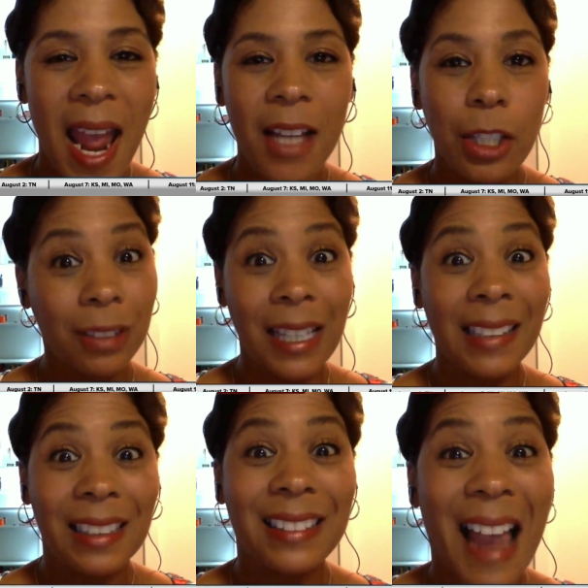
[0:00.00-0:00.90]
And you
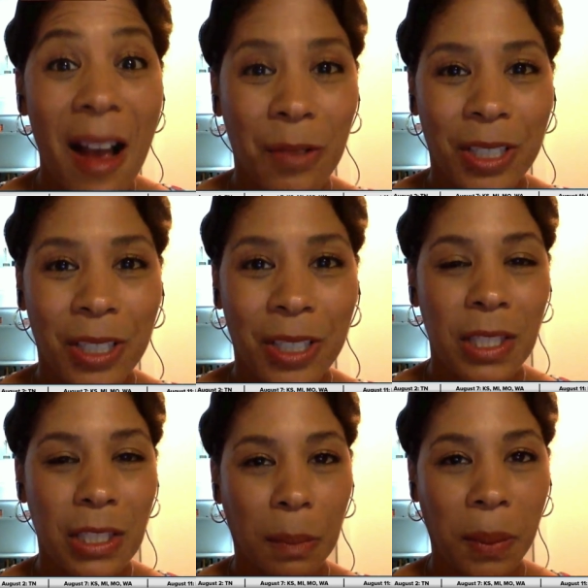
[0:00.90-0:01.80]
think that that would
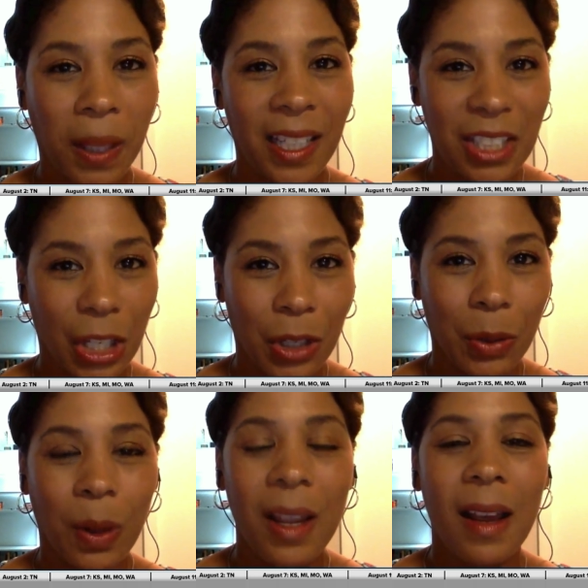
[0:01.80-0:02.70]
come into play too.